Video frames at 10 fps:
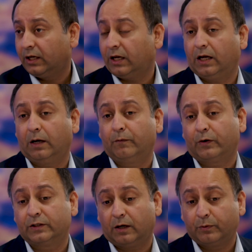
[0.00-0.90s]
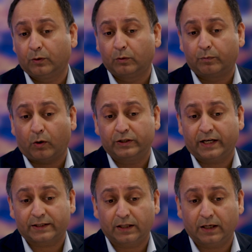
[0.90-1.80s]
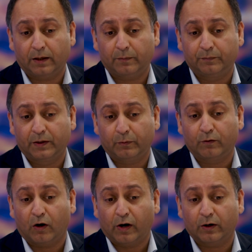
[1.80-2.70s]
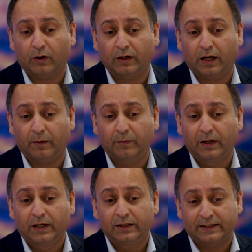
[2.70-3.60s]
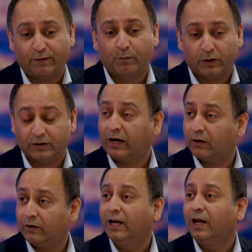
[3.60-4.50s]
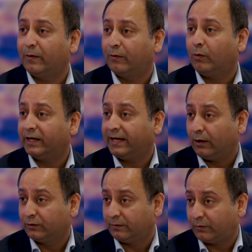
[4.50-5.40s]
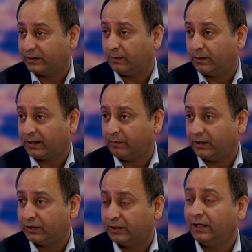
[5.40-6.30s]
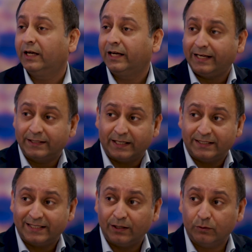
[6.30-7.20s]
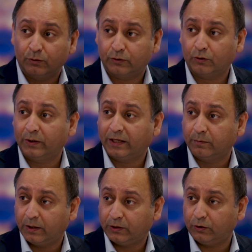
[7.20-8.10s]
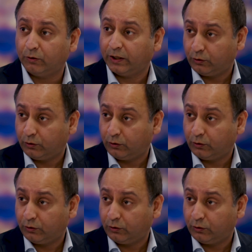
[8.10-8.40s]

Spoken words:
For example, projects we've got going on, there's several projects going on, but the one in Eltham, for example, I can mention, is a single-story commercial unit,